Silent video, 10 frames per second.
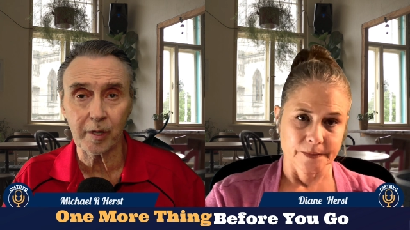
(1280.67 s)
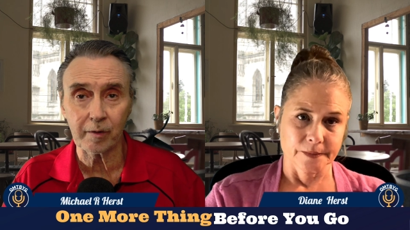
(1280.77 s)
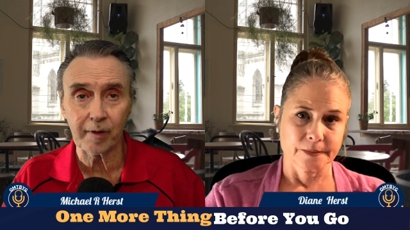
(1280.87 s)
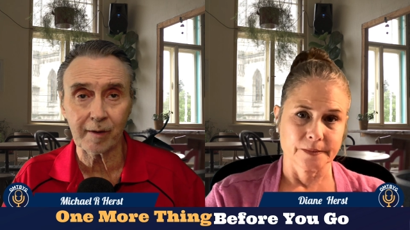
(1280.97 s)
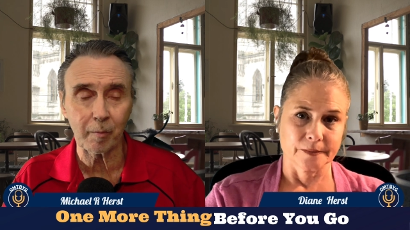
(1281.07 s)

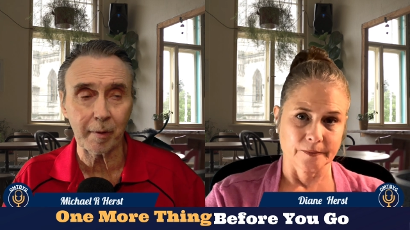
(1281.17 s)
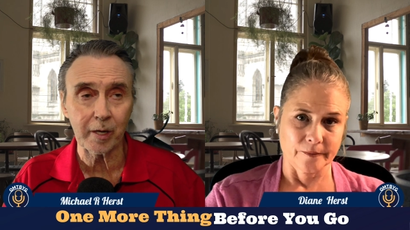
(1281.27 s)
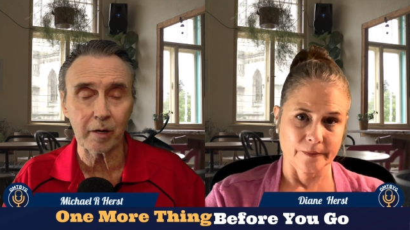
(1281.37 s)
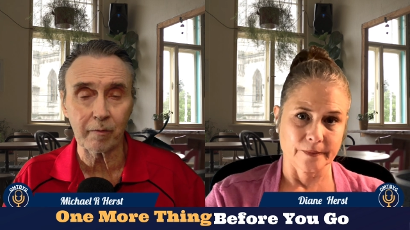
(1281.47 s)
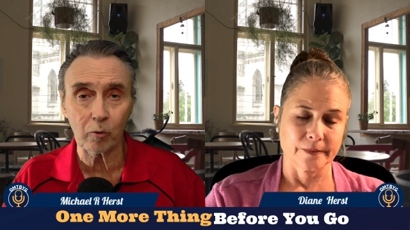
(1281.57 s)
Speaker 1: of everybody
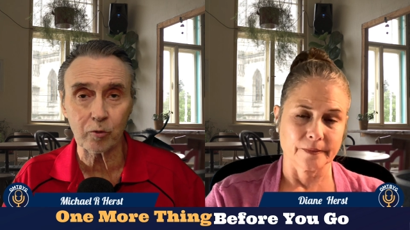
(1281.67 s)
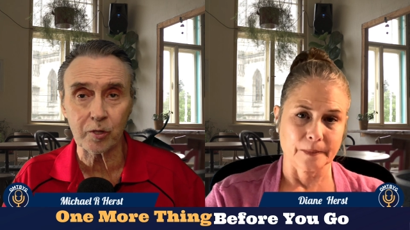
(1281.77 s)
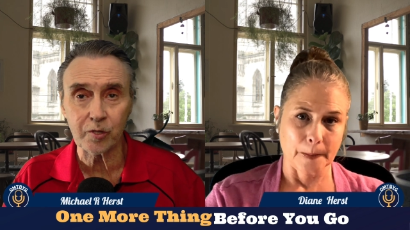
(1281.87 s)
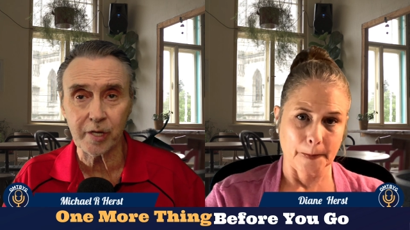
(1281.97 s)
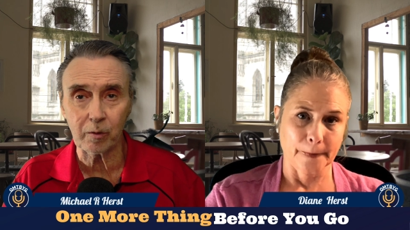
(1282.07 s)
divulging
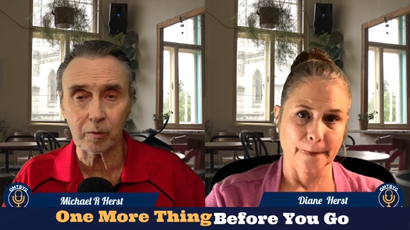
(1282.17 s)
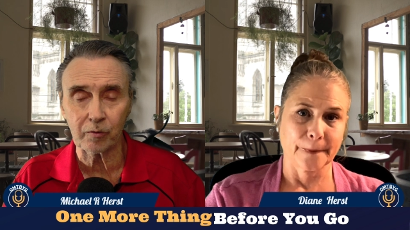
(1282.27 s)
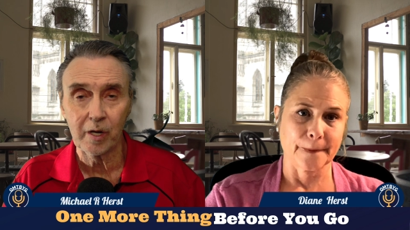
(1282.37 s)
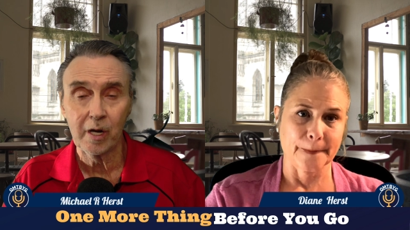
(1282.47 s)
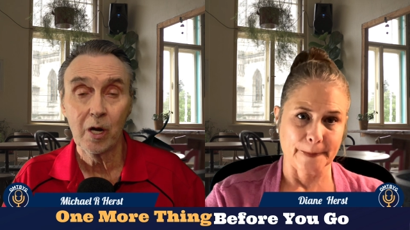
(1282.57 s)
secrets
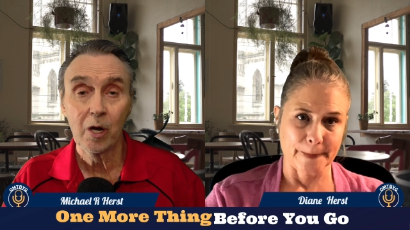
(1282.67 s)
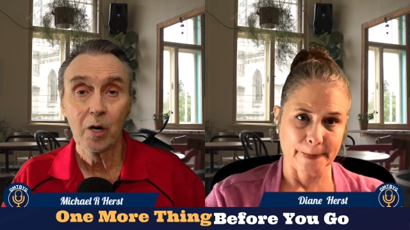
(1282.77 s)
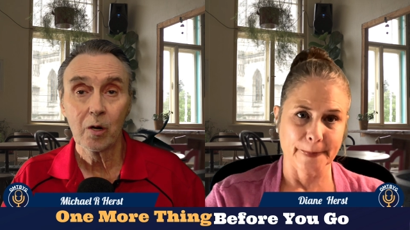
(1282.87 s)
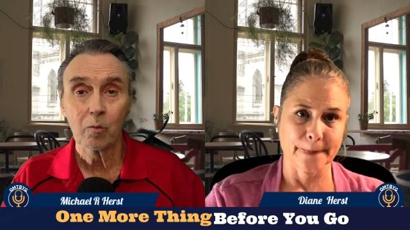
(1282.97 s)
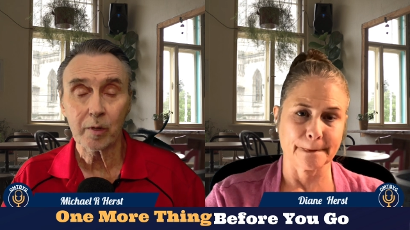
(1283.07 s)

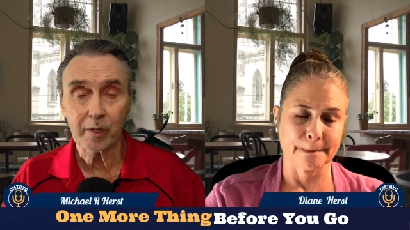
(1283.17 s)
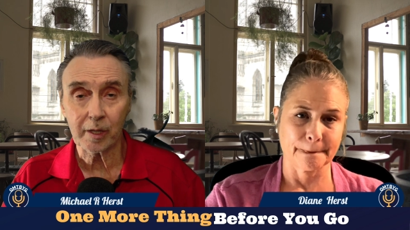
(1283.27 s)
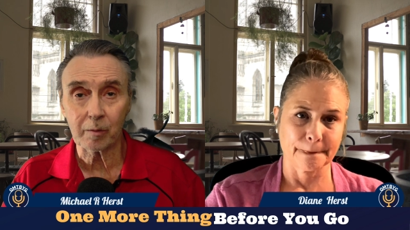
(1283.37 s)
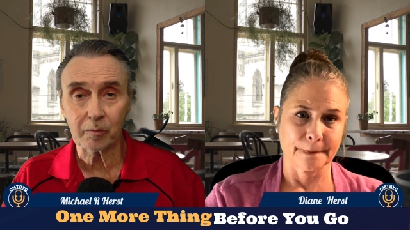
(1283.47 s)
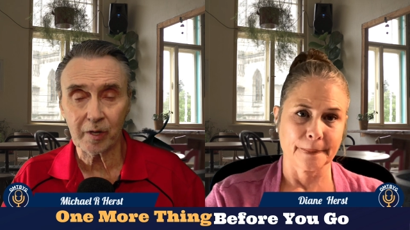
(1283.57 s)
within
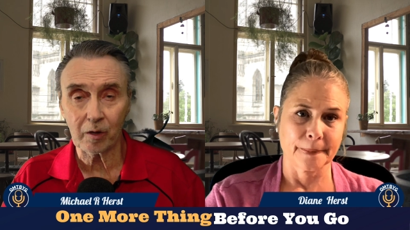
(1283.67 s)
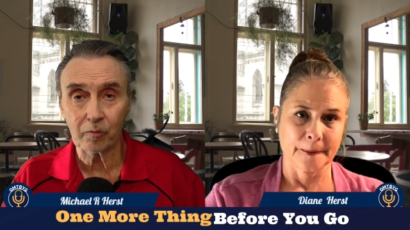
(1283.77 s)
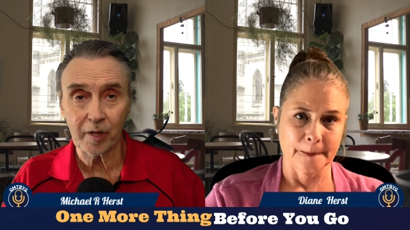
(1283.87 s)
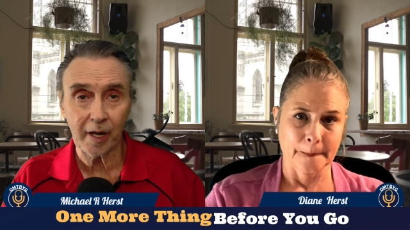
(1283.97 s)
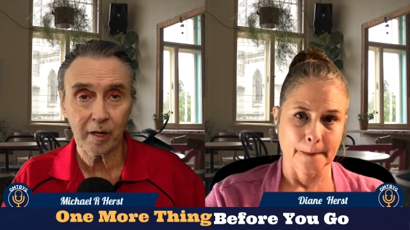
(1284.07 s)
themselves
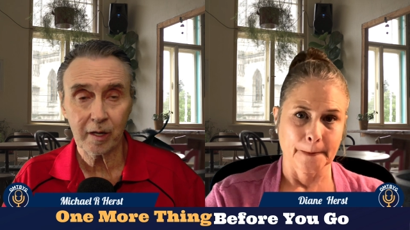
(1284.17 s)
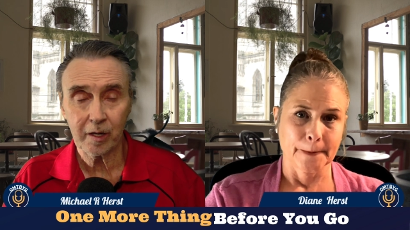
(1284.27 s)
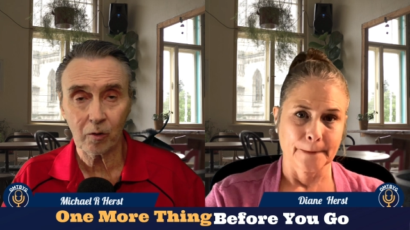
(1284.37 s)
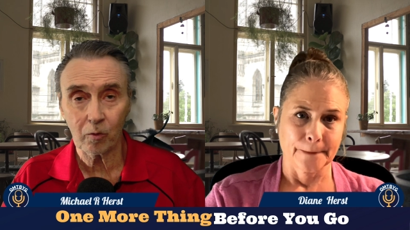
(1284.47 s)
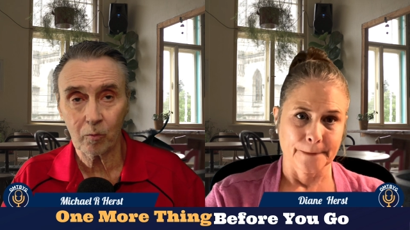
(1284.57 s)
that you
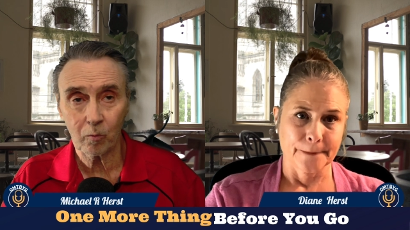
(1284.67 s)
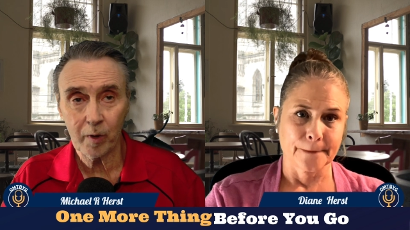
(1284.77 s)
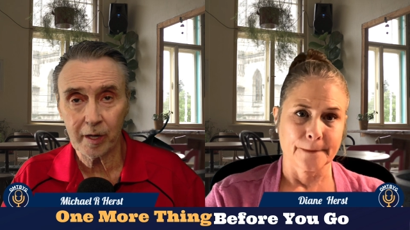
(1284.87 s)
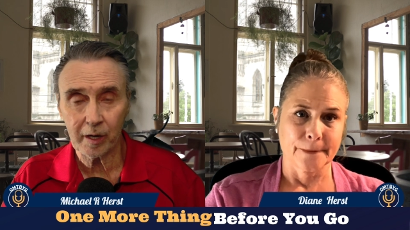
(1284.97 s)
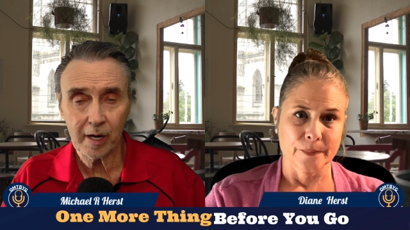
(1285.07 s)
know we
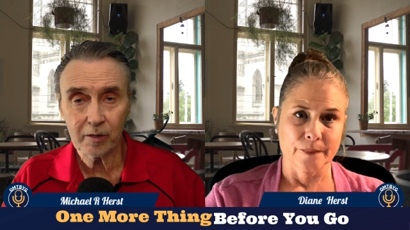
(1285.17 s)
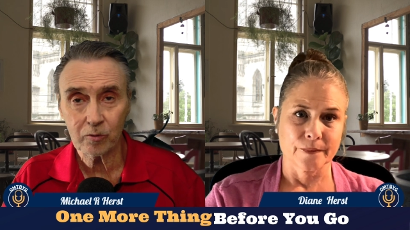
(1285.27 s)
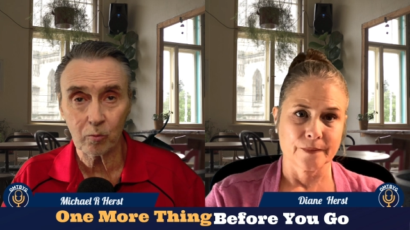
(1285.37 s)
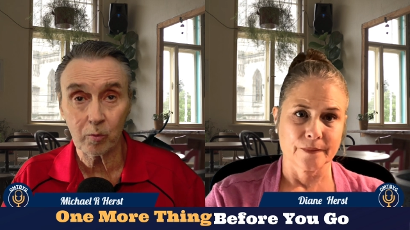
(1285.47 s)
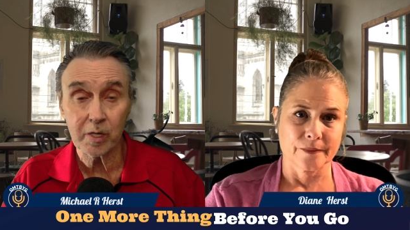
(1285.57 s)
in high
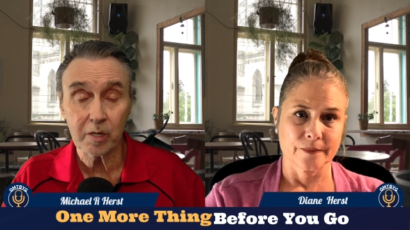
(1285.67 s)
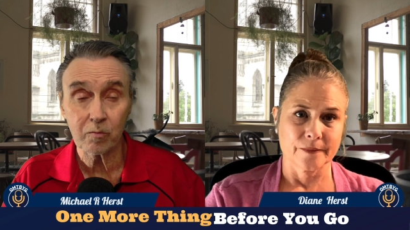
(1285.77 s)
school would